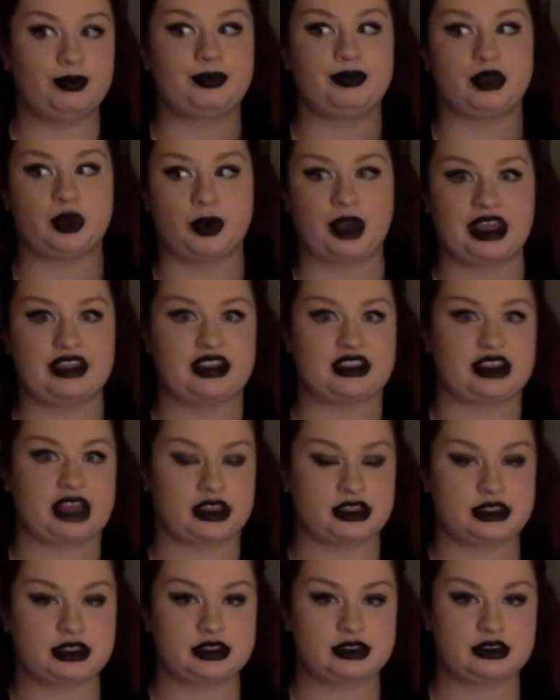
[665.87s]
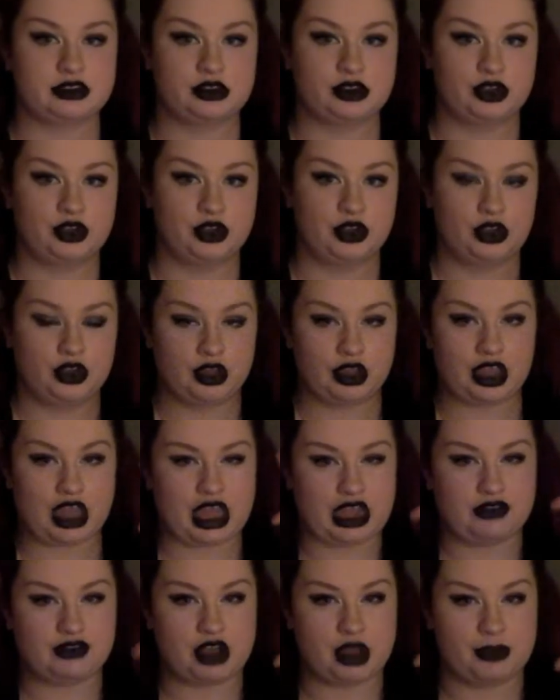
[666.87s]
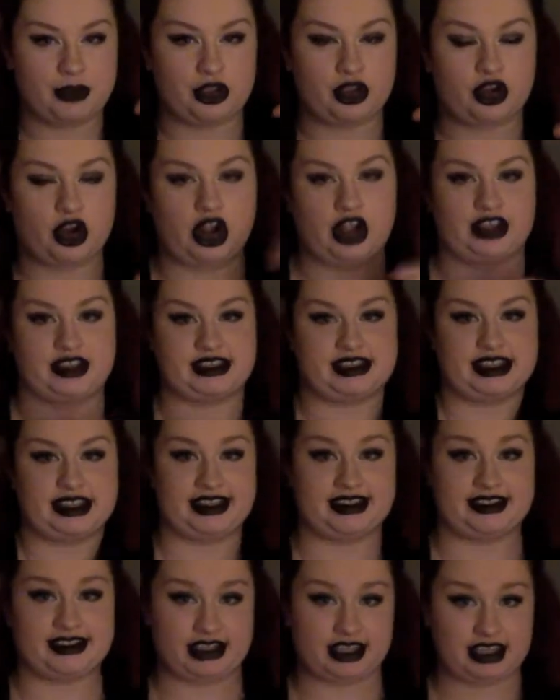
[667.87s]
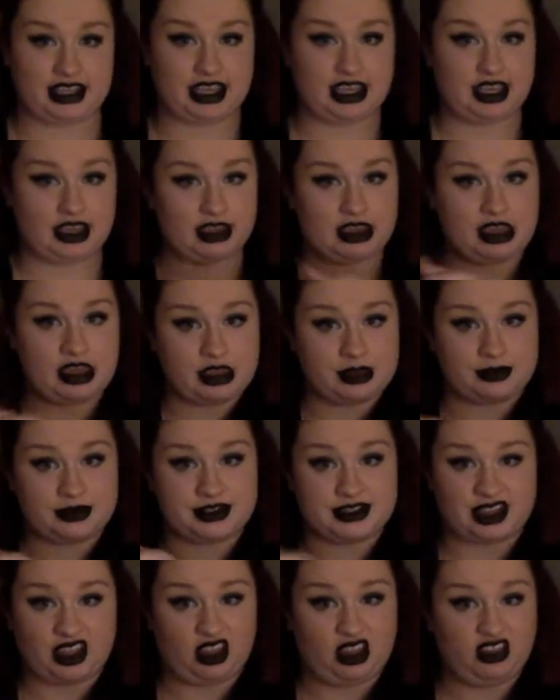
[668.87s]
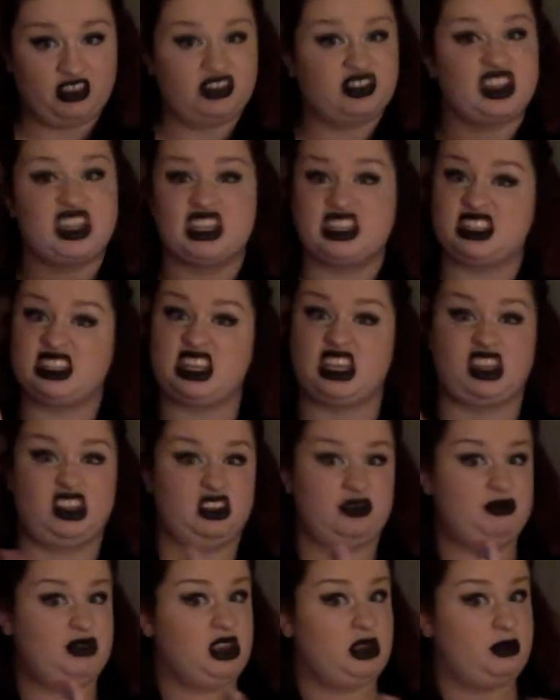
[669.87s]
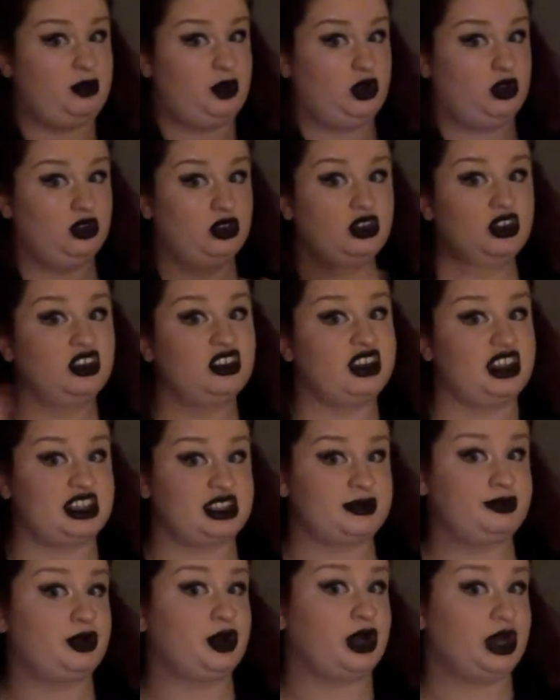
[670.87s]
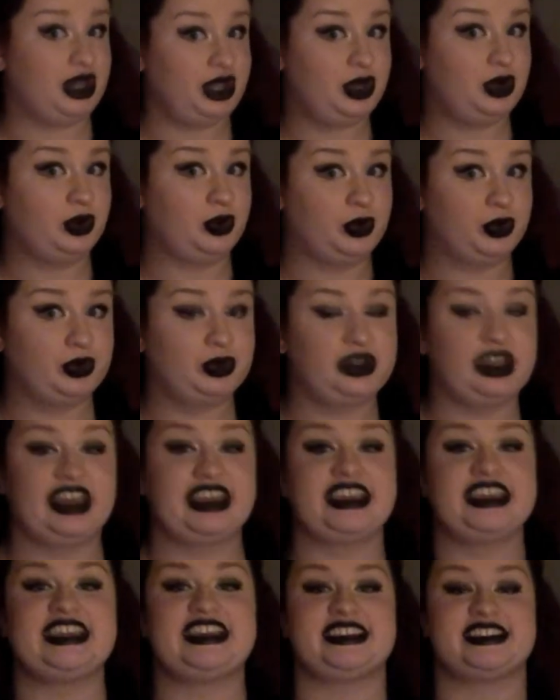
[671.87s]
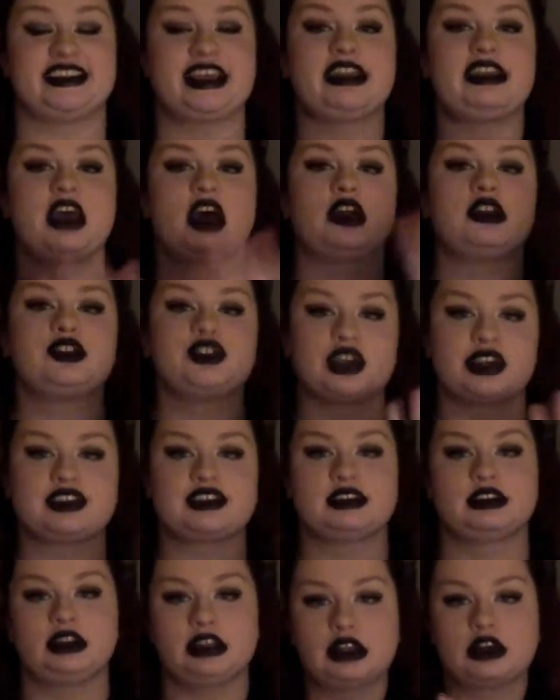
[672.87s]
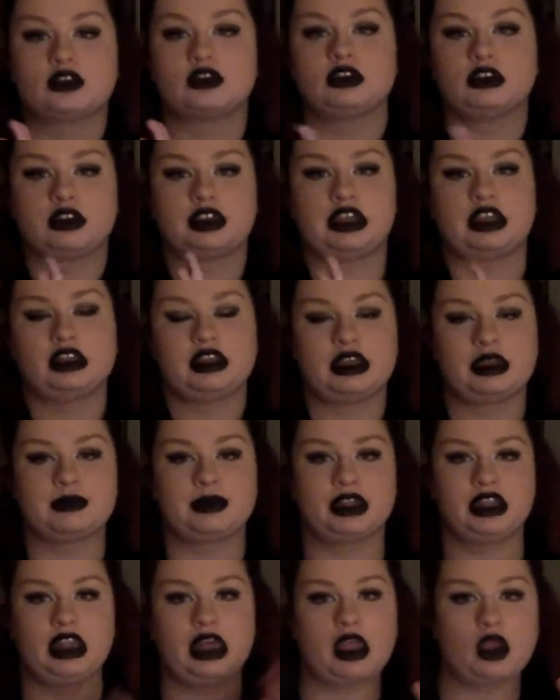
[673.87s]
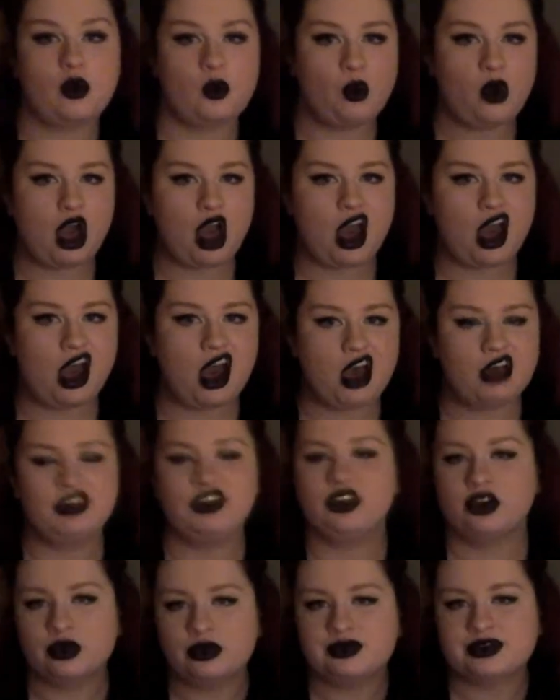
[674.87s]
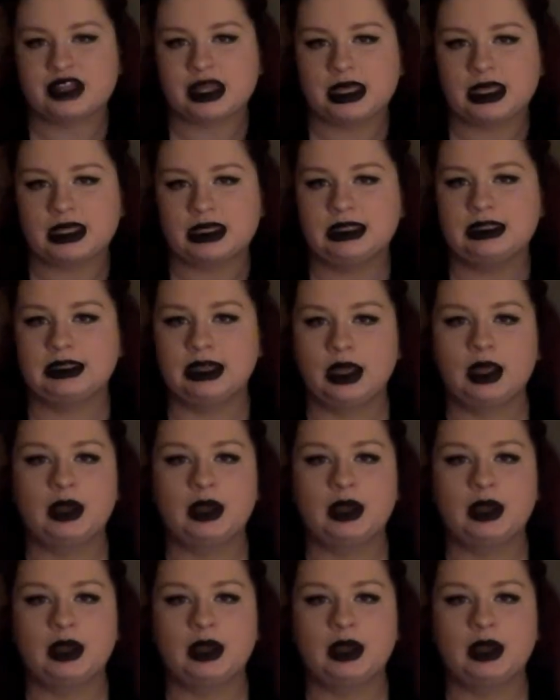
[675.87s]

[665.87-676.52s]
the way that that's kind of coming across is the king himself is killing people. It's pretty cool. Like, and not just literal killing, but like, wow, you know what I'm saying?